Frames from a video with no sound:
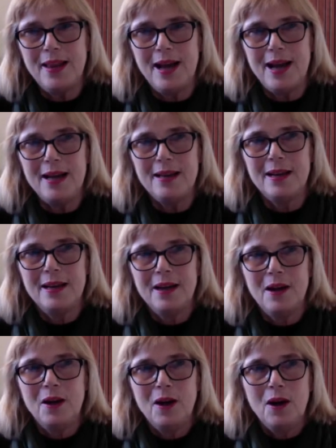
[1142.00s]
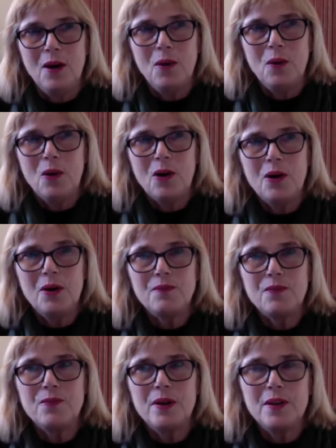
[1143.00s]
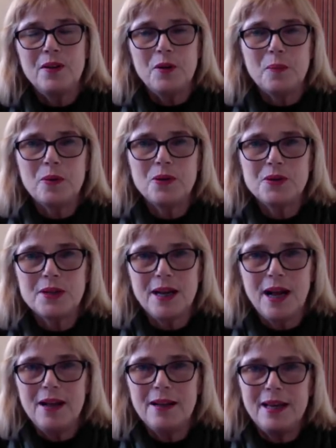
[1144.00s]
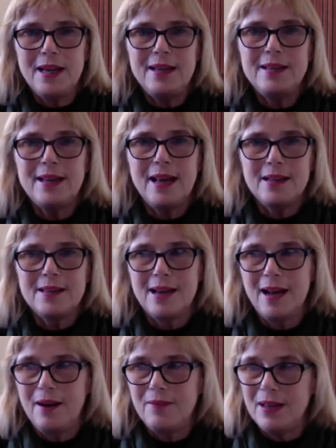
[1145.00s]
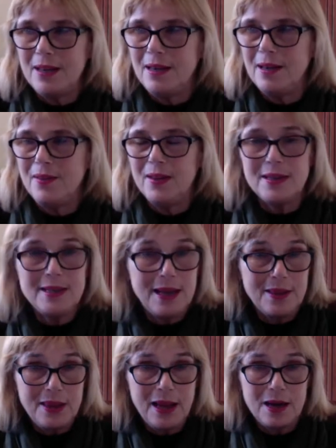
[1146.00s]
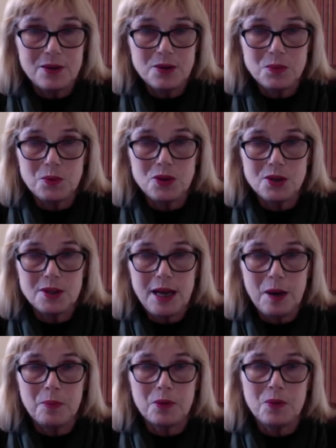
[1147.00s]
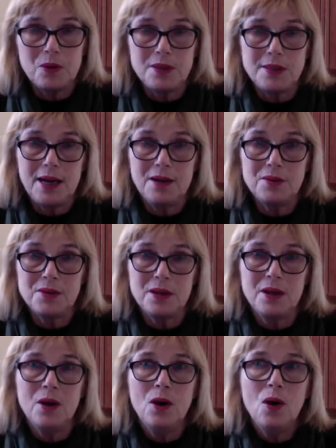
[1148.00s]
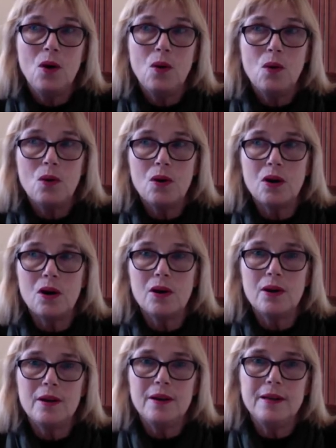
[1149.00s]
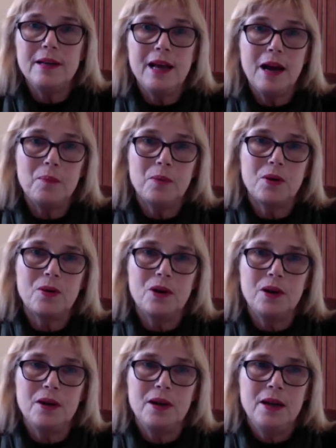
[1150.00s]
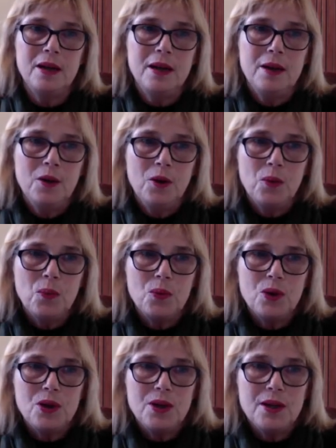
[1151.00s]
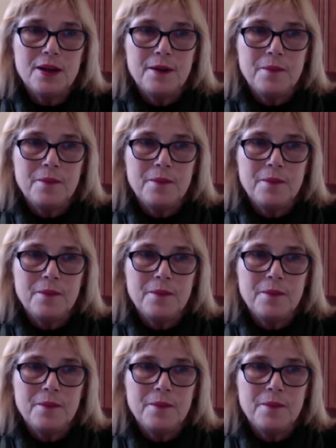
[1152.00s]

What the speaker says: that, or in their personality to have it in the 10th house, which is Capricorn's house, or in Capricorn, would